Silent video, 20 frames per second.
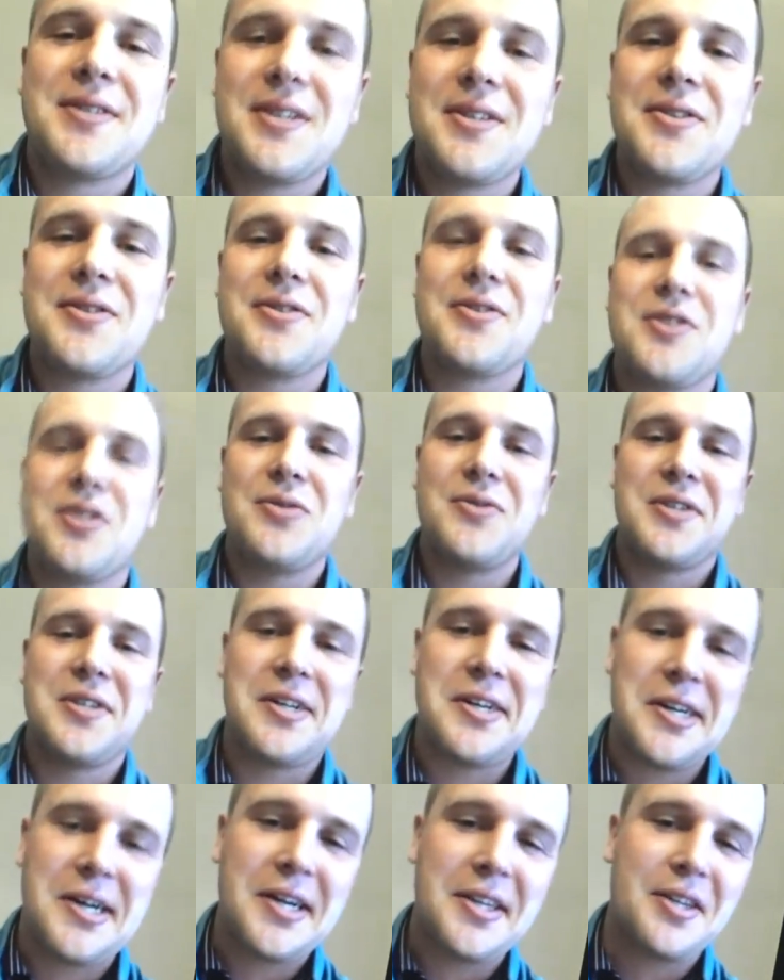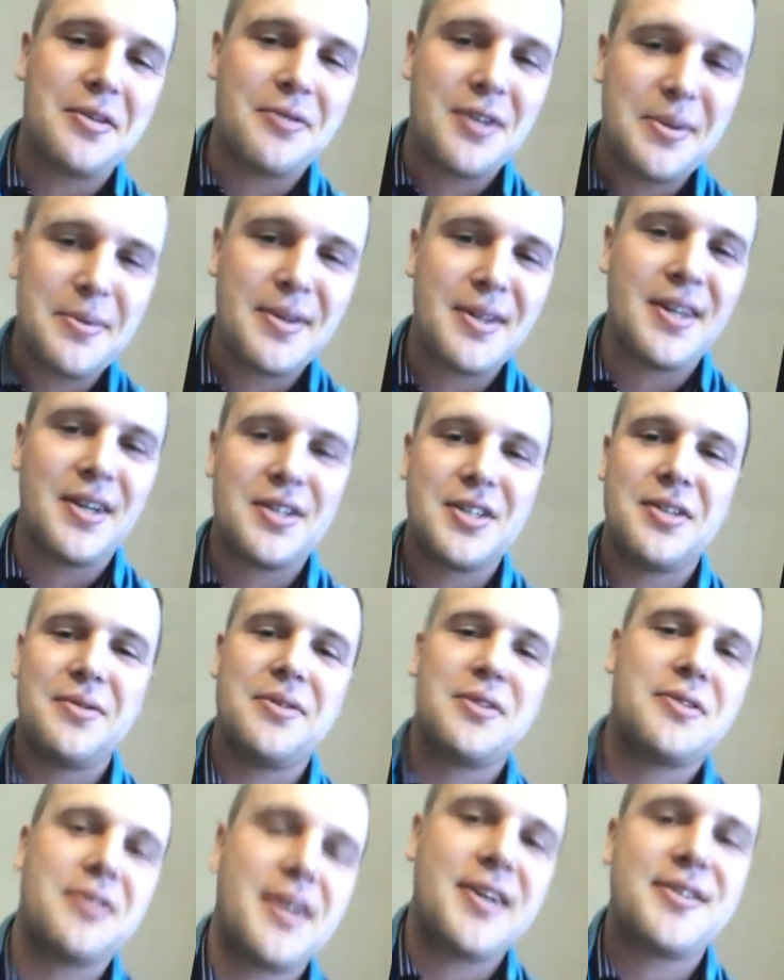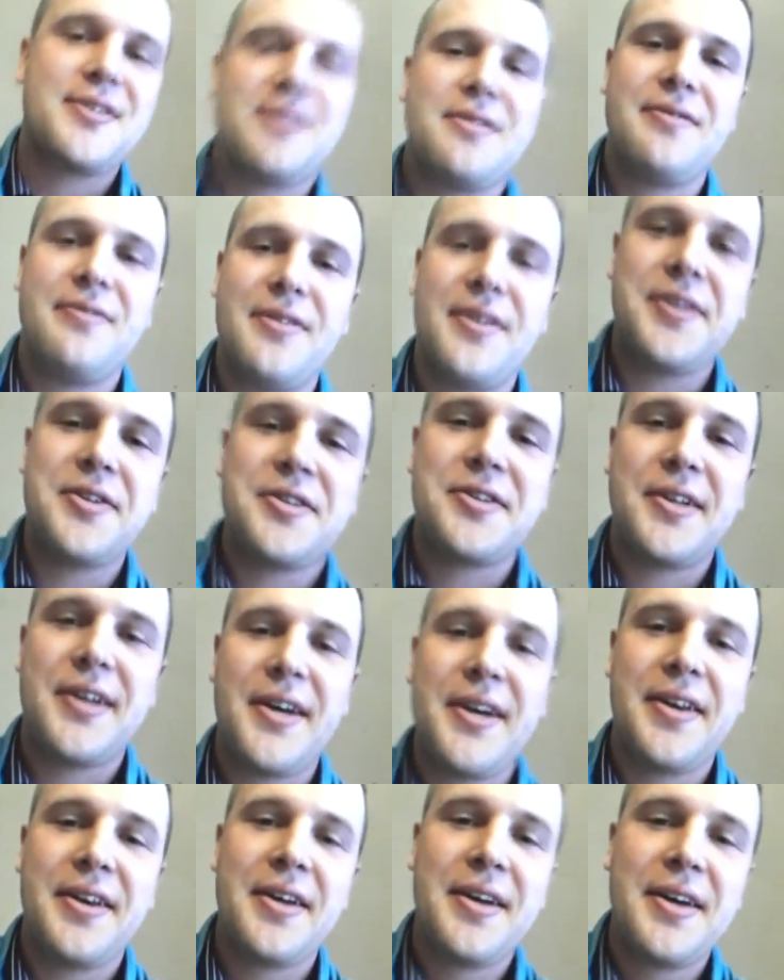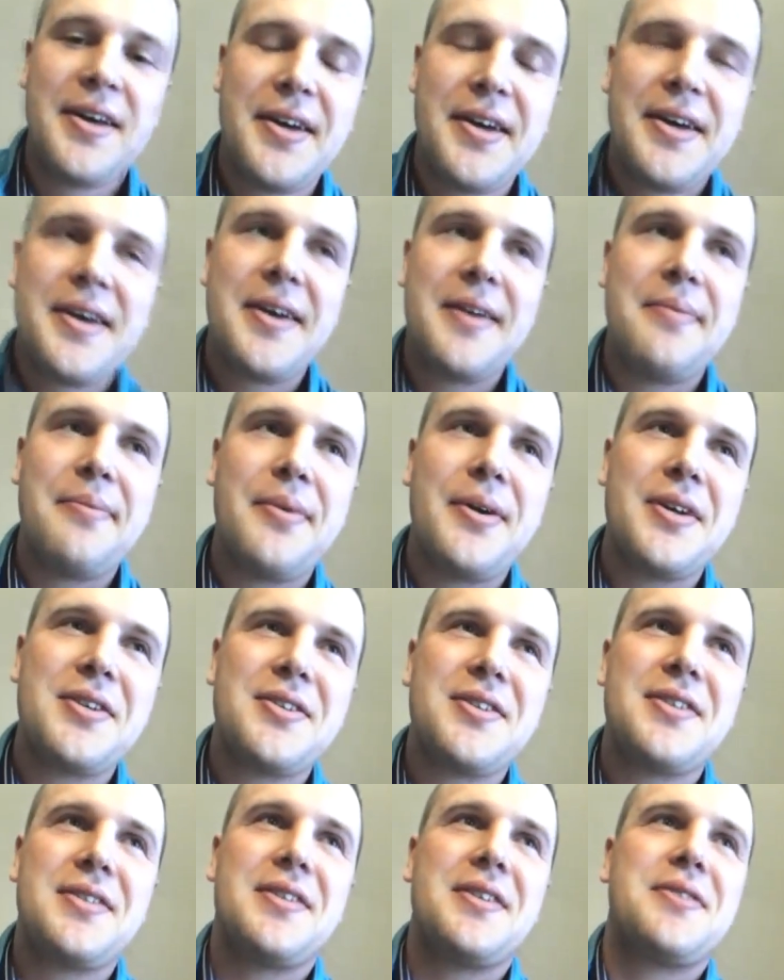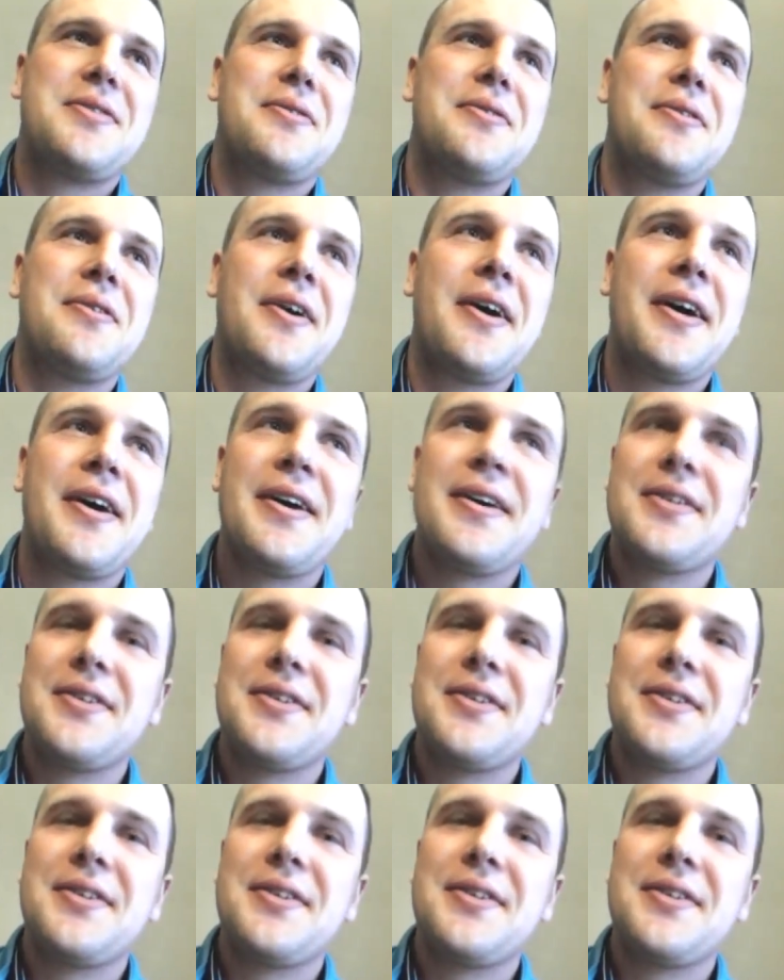a scissors. She was going to cut the ribbon like she was crossing the finish line. But she says, no way.